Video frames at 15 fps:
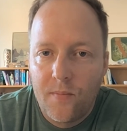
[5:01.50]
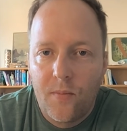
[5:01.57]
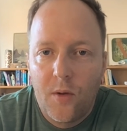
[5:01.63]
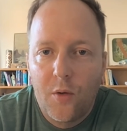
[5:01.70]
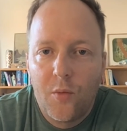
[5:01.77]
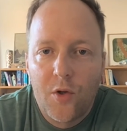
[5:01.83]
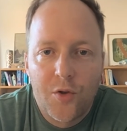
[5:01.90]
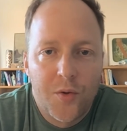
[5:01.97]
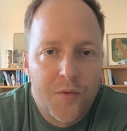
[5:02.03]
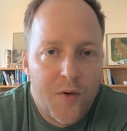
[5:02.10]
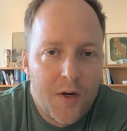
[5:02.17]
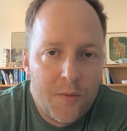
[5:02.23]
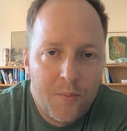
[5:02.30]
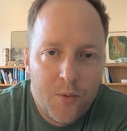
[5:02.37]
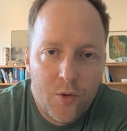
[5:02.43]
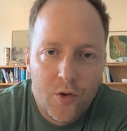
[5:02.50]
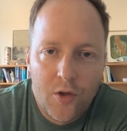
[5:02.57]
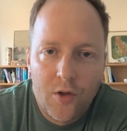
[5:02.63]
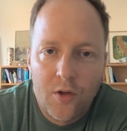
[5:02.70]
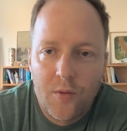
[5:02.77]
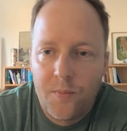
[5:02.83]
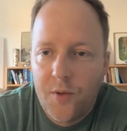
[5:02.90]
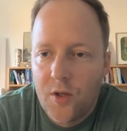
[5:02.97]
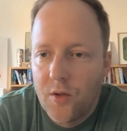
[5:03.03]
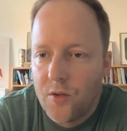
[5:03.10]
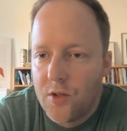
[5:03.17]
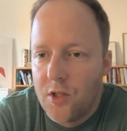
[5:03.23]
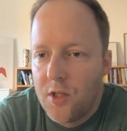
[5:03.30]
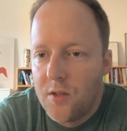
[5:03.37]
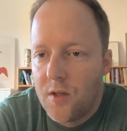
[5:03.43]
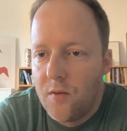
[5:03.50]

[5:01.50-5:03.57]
which was very important because these